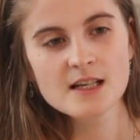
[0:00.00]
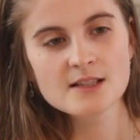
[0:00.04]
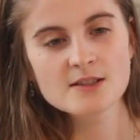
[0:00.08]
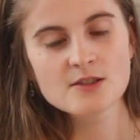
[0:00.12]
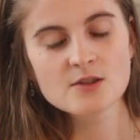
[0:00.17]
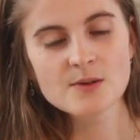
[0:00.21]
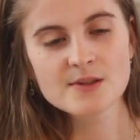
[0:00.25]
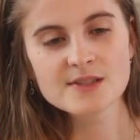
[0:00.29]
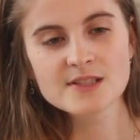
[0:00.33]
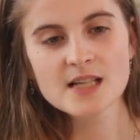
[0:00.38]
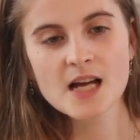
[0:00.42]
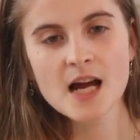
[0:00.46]

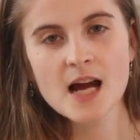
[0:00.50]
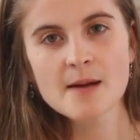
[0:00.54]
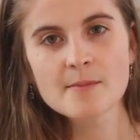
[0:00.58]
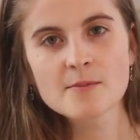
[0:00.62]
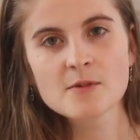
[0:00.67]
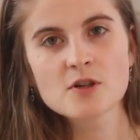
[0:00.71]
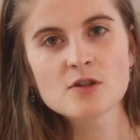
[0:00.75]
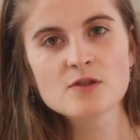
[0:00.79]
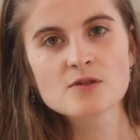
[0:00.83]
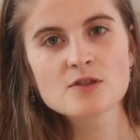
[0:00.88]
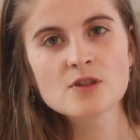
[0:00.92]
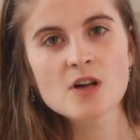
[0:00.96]
So as time
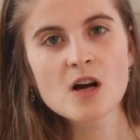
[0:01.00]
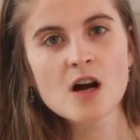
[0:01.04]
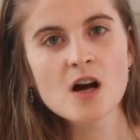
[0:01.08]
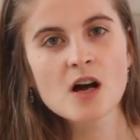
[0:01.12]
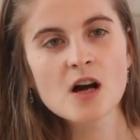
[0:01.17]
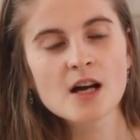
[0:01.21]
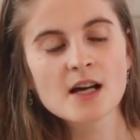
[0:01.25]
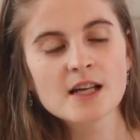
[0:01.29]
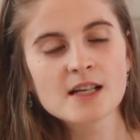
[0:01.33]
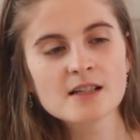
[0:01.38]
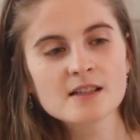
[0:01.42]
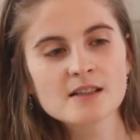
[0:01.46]
goes
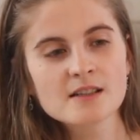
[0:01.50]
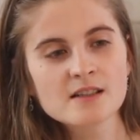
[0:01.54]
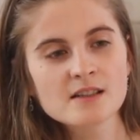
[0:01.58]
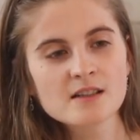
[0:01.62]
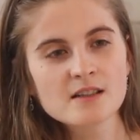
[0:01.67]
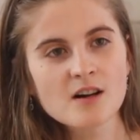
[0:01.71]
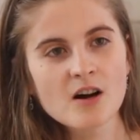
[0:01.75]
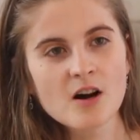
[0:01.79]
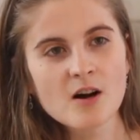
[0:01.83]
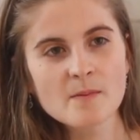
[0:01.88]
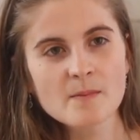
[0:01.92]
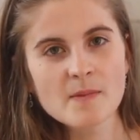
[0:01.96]
on,
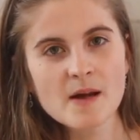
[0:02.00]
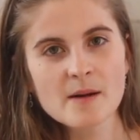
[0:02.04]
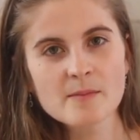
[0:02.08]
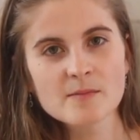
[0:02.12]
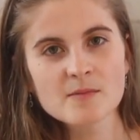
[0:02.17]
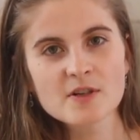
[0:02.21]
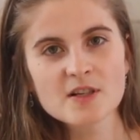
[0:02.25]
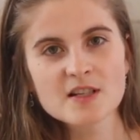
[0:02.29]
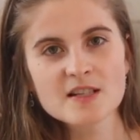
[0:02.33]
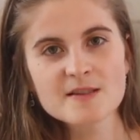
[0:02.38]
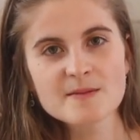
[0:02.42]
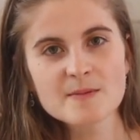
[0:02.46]
our
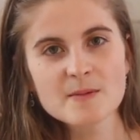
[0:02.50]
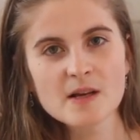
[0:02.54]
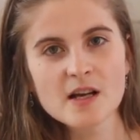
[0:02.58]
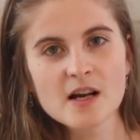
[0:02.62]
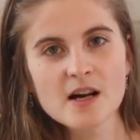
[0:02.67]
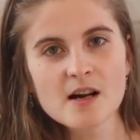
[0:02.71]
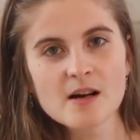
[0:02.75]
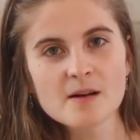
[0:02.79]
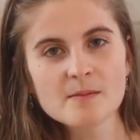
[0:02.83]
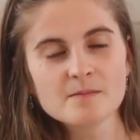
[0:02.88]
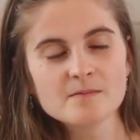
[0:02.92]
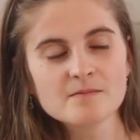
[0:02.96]
memories
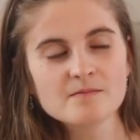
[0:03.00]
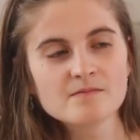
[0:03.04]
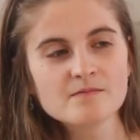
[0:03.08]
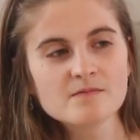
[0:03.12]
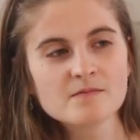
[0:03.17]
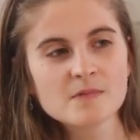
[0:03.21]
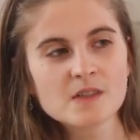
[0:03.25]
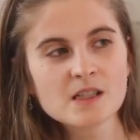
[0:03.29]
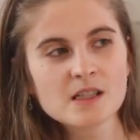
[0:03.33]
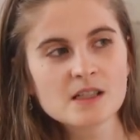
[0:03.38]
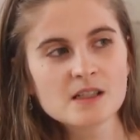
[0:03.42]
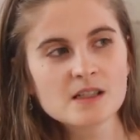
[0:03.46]
become
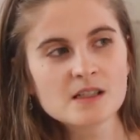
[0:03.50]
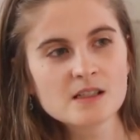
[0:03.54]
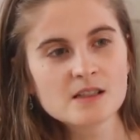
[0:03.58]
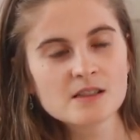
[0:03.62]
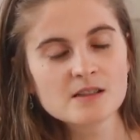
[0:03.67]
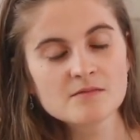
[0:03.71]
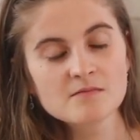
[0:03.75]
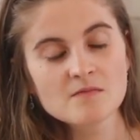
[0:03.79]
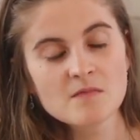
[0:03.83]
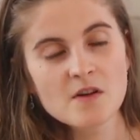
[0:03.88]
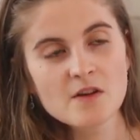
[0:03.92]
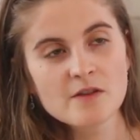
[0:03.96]

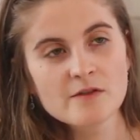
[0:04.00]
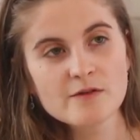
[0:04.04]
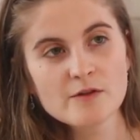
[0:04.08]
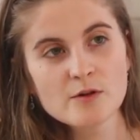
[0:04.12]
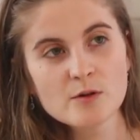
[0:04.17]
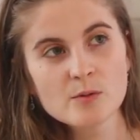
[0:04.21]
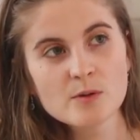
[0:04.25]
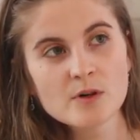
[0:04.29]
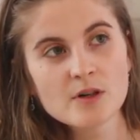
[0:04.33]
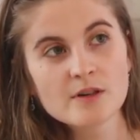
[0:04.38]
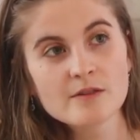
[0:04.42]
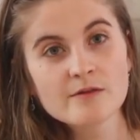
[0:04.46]

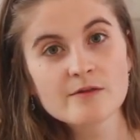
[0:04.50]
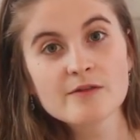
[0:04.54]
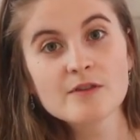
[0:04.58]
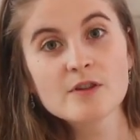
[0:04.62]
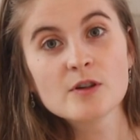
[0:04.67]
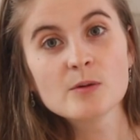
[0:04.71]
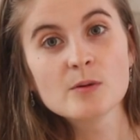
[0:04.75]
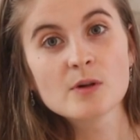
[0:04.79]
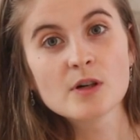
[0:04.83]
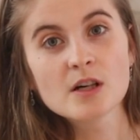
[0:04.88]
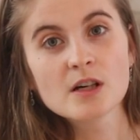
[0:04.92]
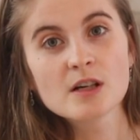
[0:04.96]
fewer and
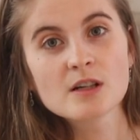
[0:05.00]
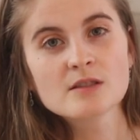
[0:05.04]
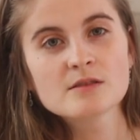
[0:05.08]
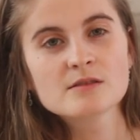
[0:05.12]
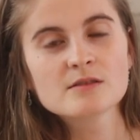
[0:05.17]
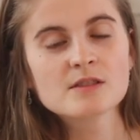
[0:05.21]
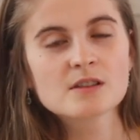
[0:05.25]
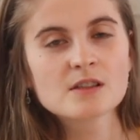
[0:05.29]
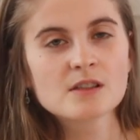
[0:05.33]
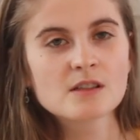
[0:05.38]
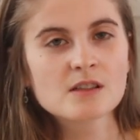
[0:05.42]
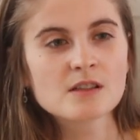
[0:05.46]
fewer.
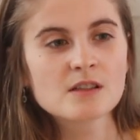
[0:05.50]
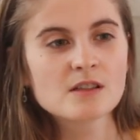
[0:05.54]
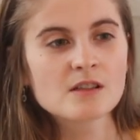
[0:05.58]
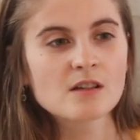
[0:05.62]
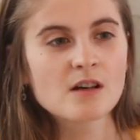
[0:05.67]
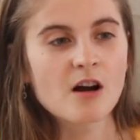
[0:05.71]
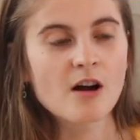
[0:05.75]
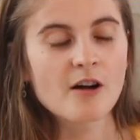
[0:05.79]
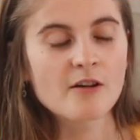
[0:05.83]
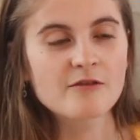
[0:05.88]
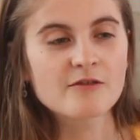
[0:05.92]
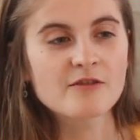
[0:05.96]

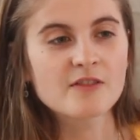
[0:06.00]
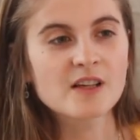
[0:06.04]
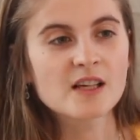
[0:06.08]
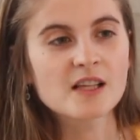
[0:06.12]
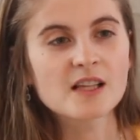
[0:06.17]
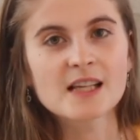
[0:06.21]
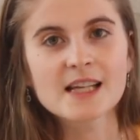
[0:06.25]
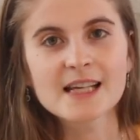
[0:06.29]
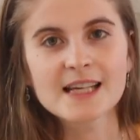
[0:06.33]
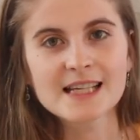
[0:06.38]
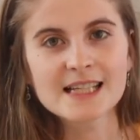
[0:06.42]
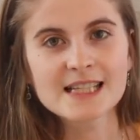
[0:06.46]
Our
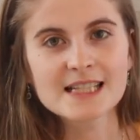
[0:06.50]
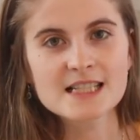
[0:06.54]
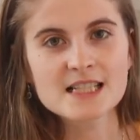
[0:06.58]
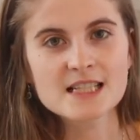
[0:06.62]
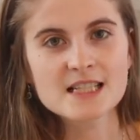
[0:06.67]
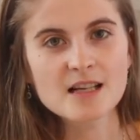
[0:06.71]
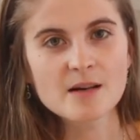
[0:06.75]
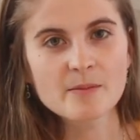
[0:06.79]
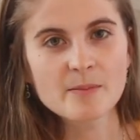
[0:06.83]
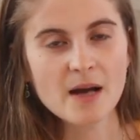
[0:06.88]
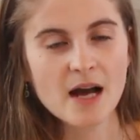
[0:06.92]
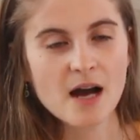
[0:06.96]

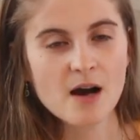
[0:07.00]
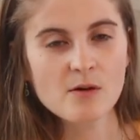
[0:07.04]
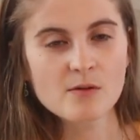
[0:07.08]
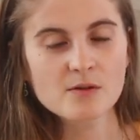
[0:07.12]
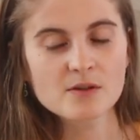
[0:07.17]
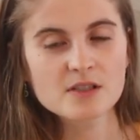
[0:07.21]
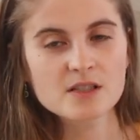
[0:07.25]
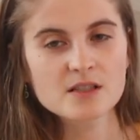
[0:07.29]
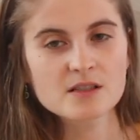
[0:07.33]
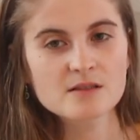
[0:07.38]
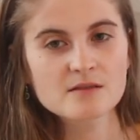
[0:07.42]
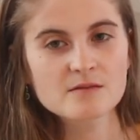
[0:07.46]
feelings
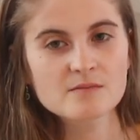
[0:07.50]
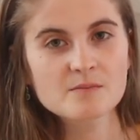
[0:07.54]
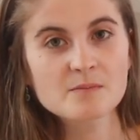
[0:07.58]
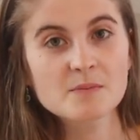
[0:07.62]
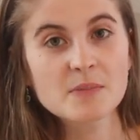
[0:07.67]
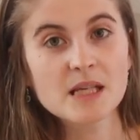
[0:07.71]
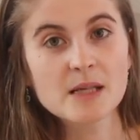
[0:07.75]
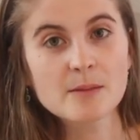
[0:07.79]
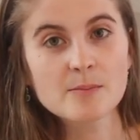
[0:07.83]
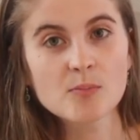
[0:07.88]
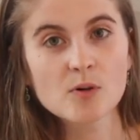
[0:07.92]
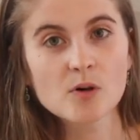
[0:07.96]
about
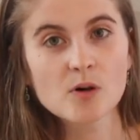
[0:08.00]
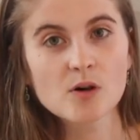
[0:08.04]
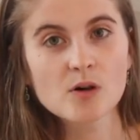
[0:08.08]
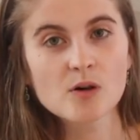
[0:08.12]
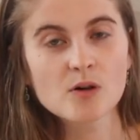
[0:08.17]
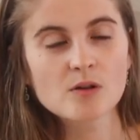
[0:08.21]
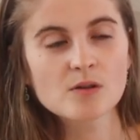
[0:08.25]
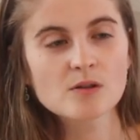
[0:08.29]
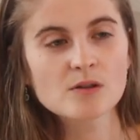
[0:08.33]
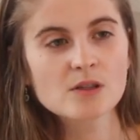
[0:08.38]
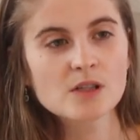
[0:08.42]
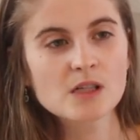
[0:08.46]

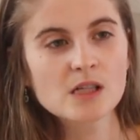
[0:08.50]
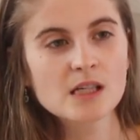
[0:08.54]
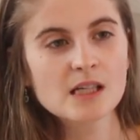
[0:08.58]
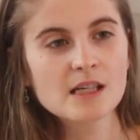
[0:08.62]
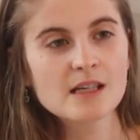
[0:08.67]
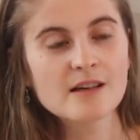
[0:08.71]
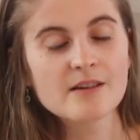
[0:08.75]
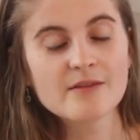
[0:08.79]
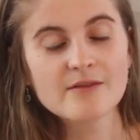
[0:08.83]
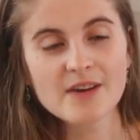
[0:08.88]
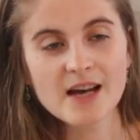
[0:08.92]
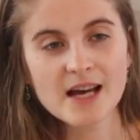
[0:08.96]
people,
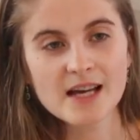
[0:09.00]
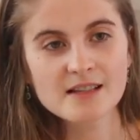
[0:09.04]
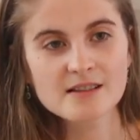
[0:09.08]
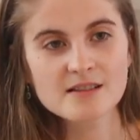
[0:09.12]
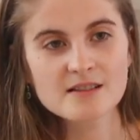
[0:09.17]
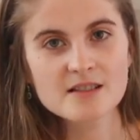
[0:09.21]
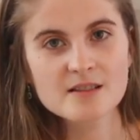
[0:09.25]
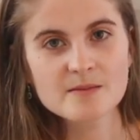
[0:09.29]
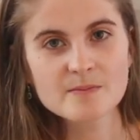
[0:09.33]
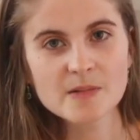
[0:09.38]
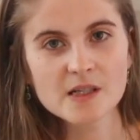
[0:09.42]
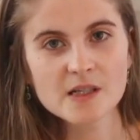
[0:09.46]
events